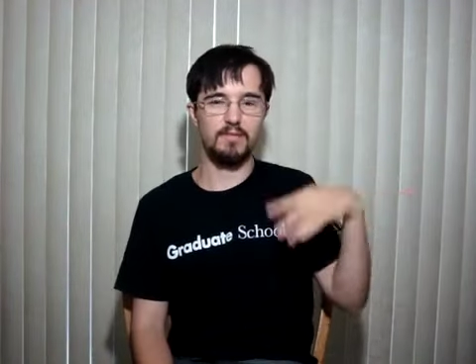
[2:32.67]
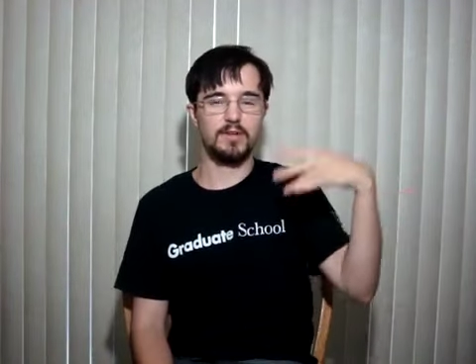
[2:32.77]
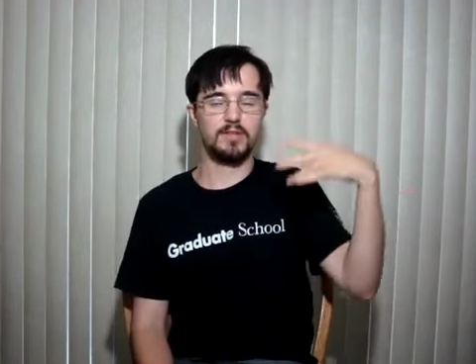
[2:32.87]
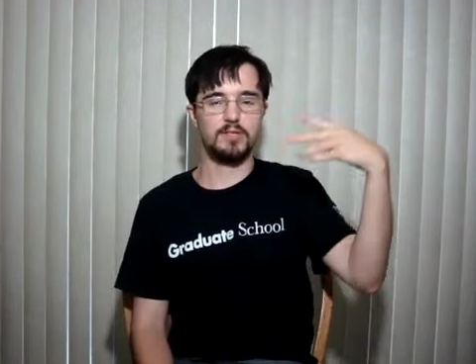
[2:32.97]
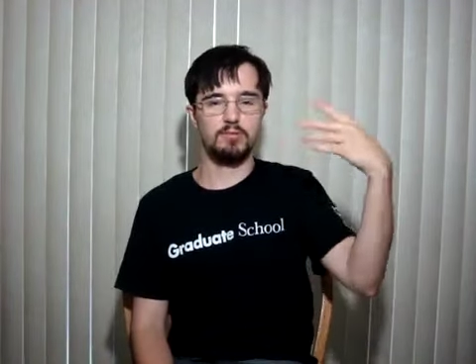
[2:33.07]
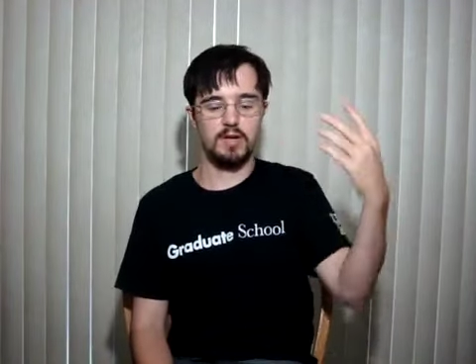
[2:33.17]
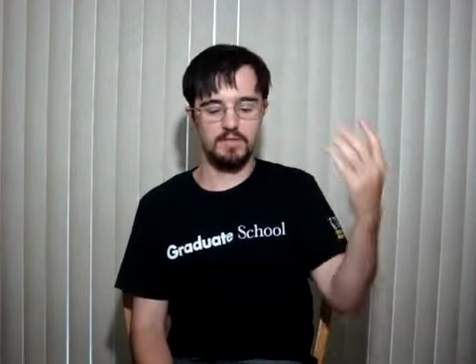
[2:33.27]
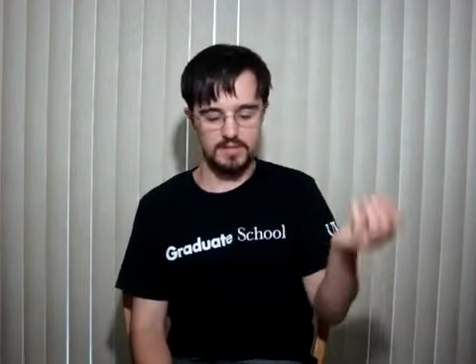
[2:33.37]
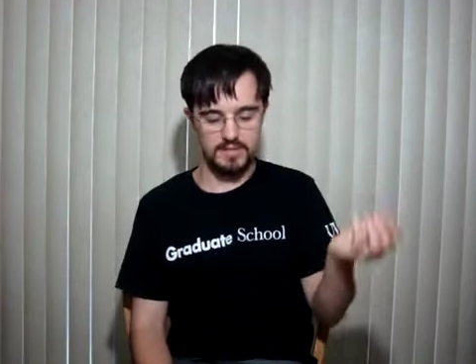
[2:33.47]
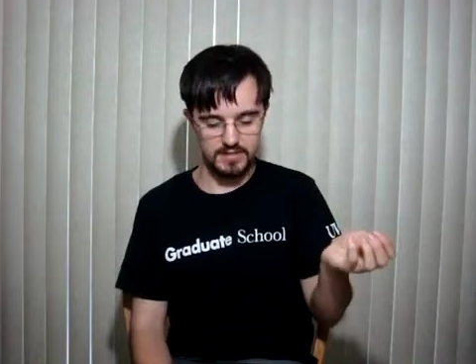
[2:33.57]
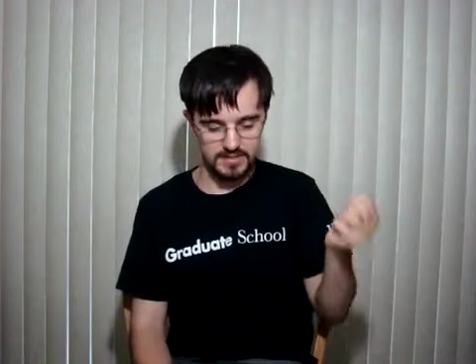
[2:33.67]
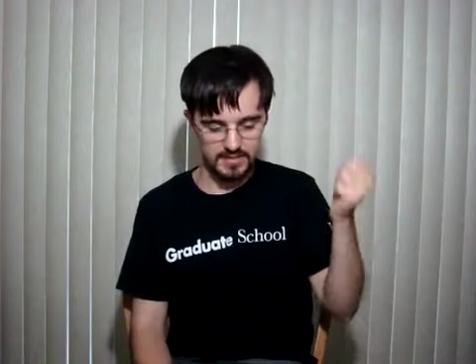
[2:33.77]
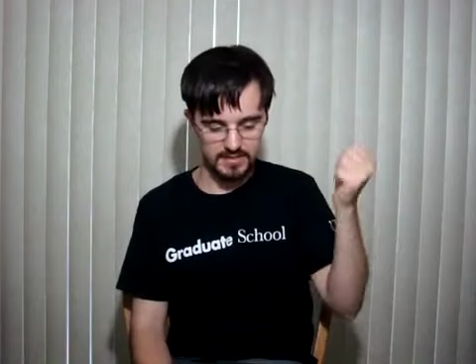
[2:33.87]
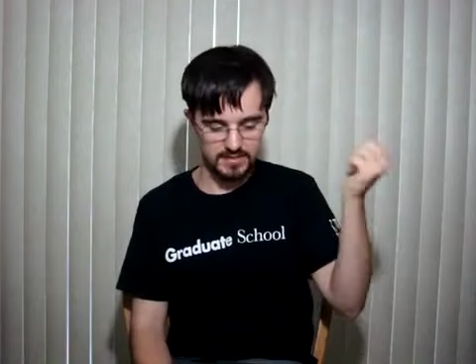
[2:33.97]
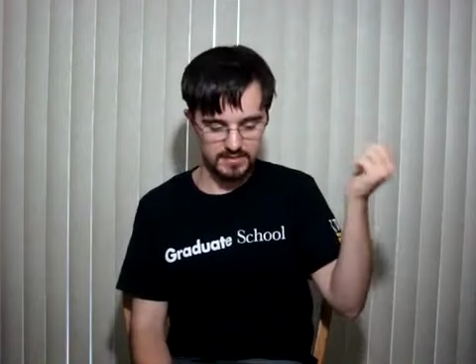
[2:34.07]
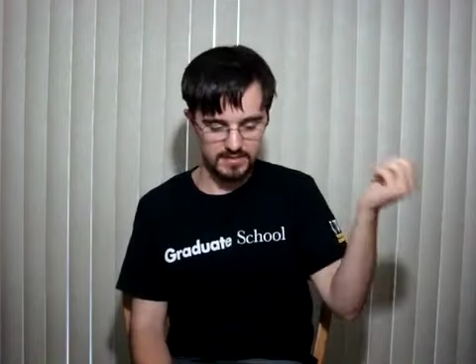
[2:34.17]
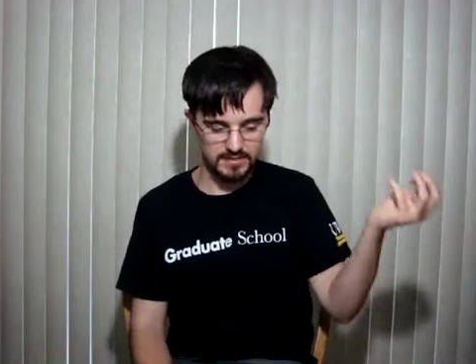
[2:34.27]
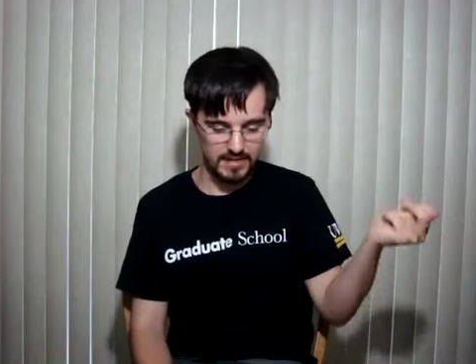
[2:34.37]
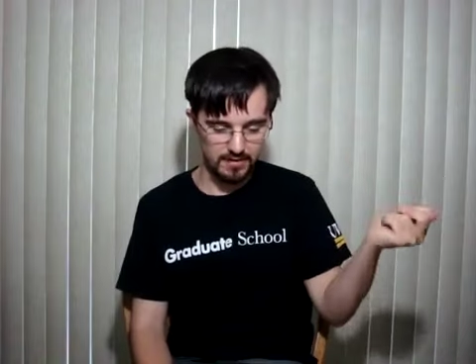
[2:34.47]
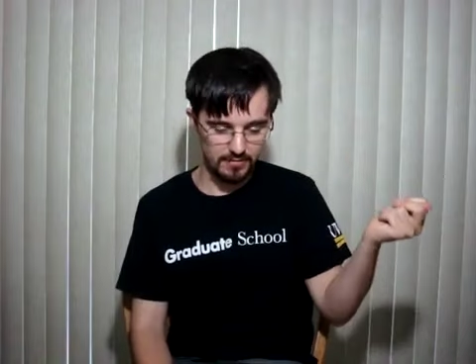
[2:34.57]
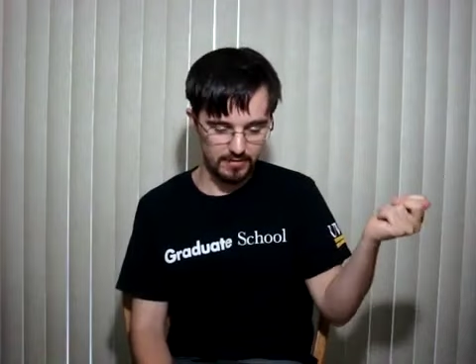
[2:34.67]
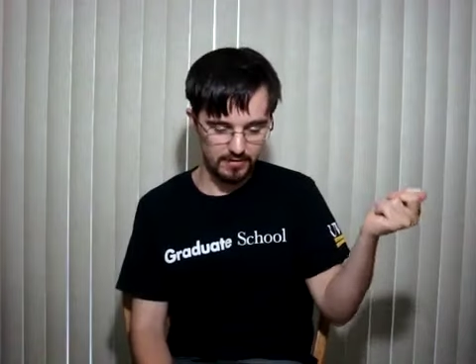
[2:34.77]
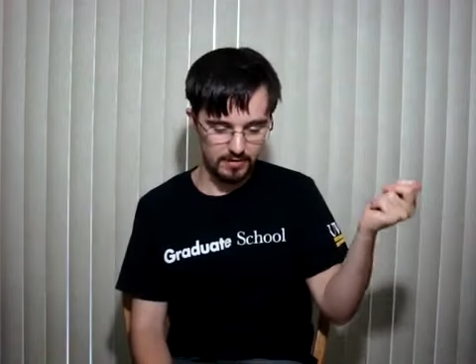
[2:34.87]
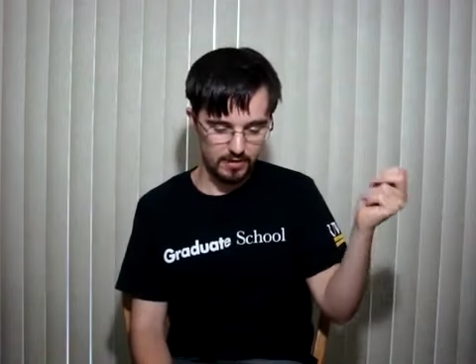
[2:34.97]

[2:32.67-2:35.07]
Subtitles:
Eventually you would have C6 and C7.